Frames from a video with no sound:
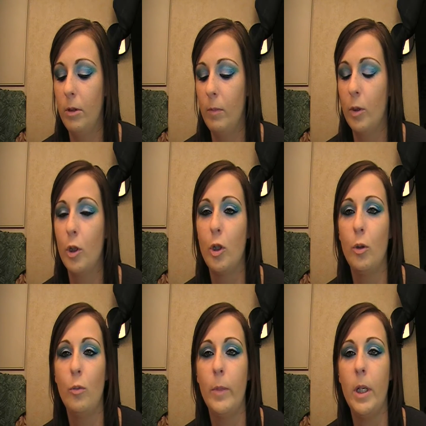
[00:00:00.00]
number
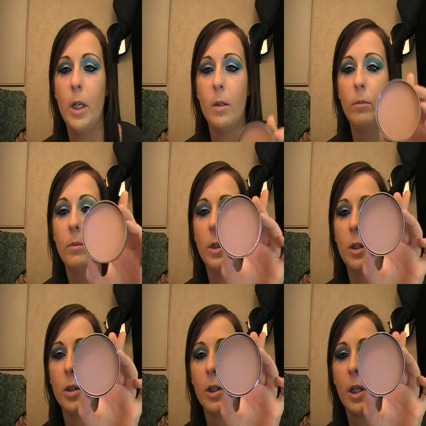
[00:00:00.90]
2 medium, and
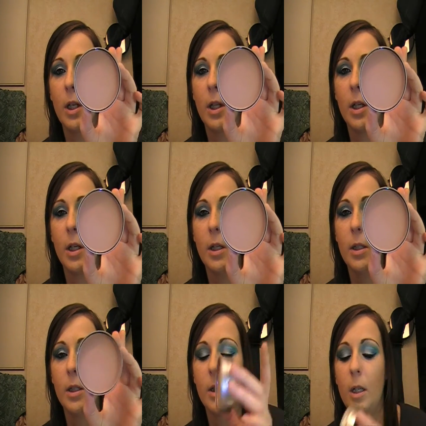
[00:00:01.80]
it looks like
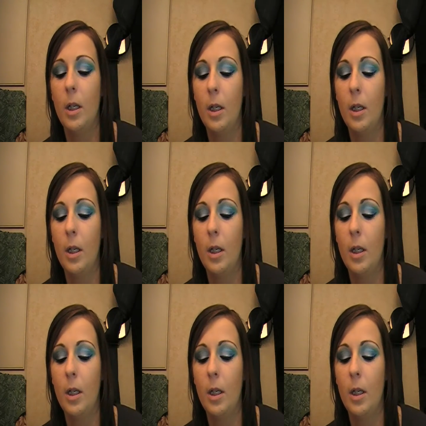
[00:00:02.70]
that.